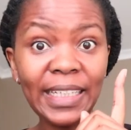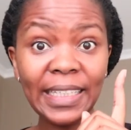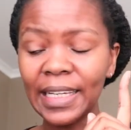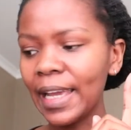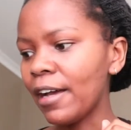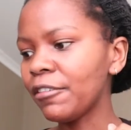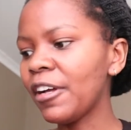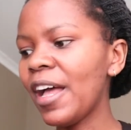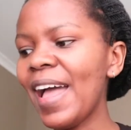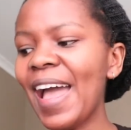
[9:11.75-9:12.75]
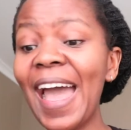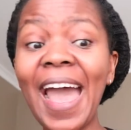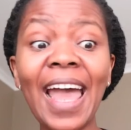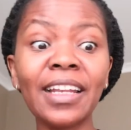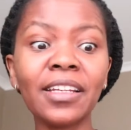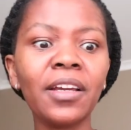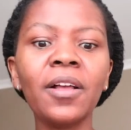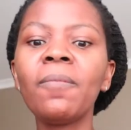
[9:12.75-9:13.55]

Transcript: Decaf. And